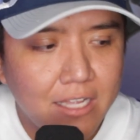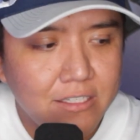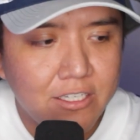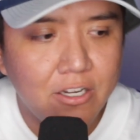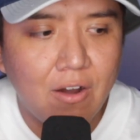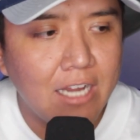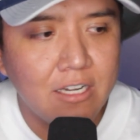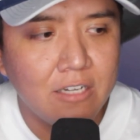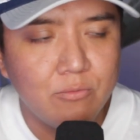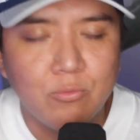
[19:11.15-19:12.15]

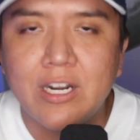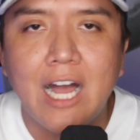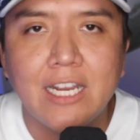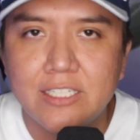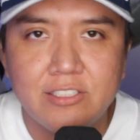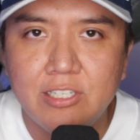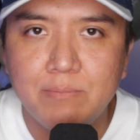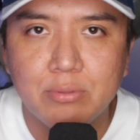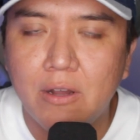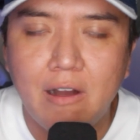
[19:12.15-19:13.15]
we're not going to see
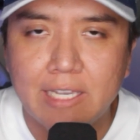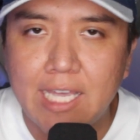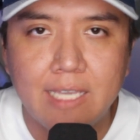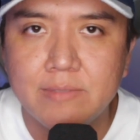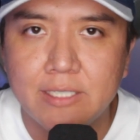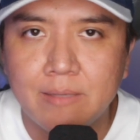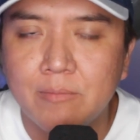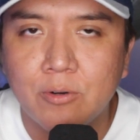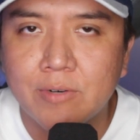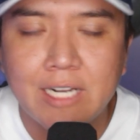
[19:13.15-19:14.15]
blowout games
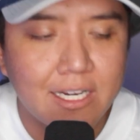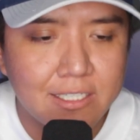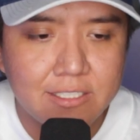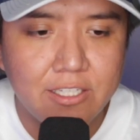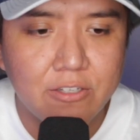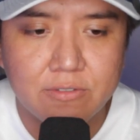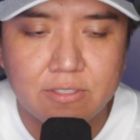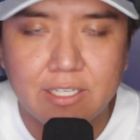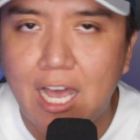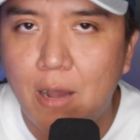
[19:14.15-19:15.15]
anymore. We're not going to see
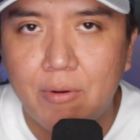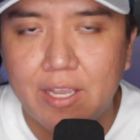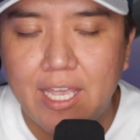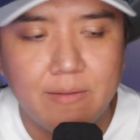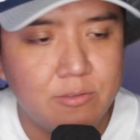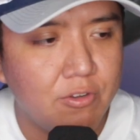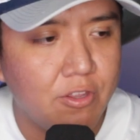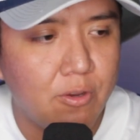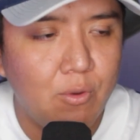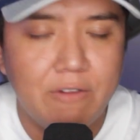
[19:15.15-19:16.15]
those Cowboy games where
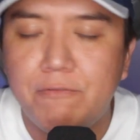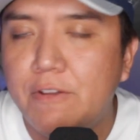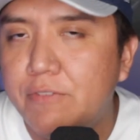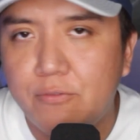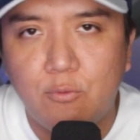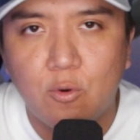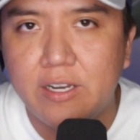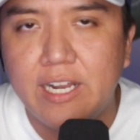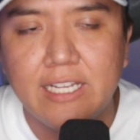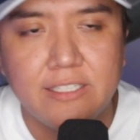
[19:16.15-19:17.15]
they win
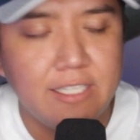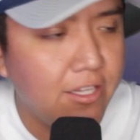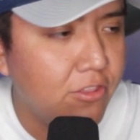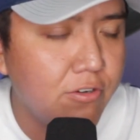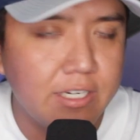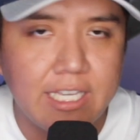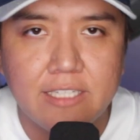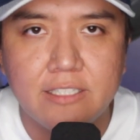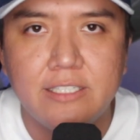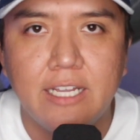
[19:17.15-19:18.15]
54-19,
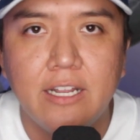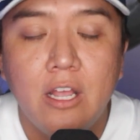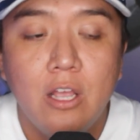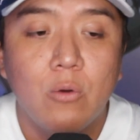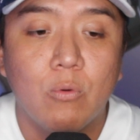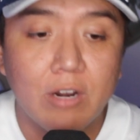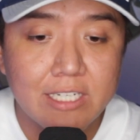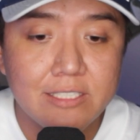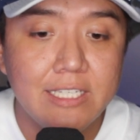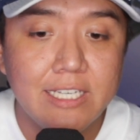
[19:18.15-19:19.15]
38-10. We're
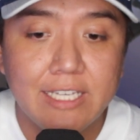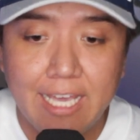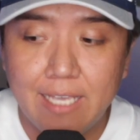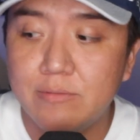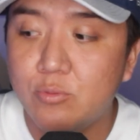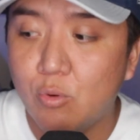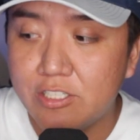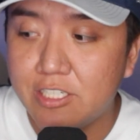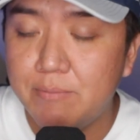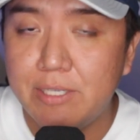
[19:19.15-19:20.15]
going to see games where
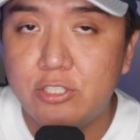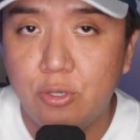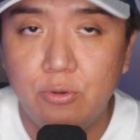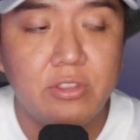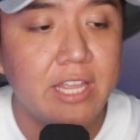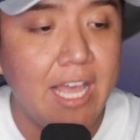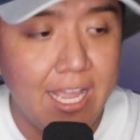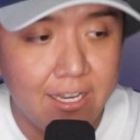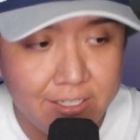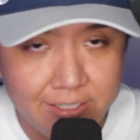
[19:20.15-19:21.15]
it's going to be tooth
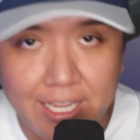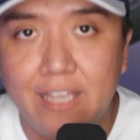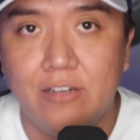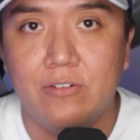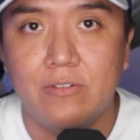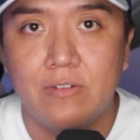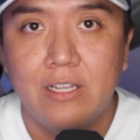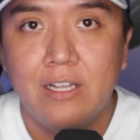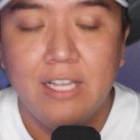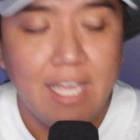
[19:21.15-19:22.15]
and nail
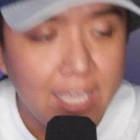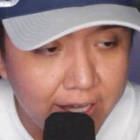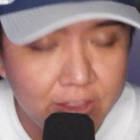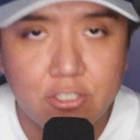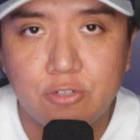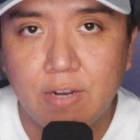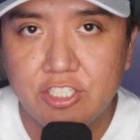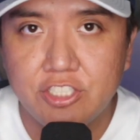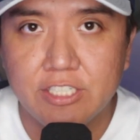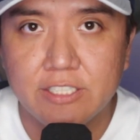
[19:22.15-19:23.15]
in the
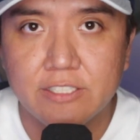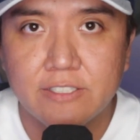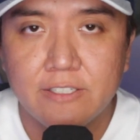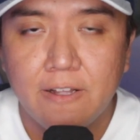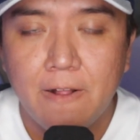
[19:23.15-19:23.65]
trenches